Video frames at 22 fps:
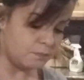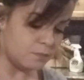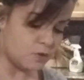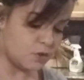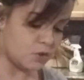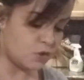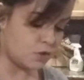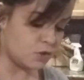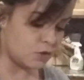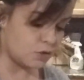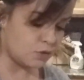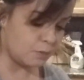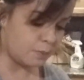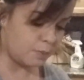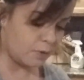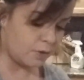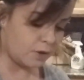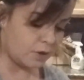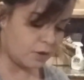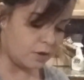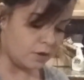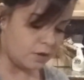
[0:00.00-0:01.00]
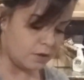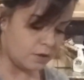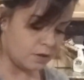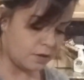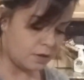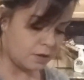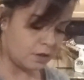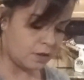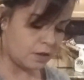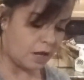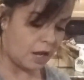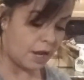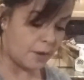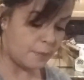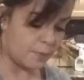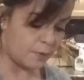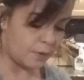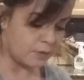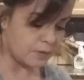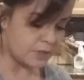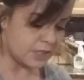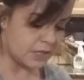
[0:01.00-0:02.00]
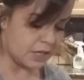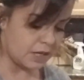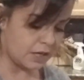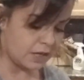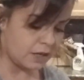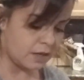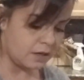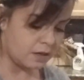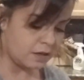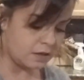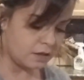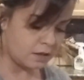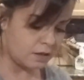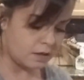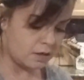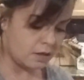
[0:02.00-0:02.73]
super high protein,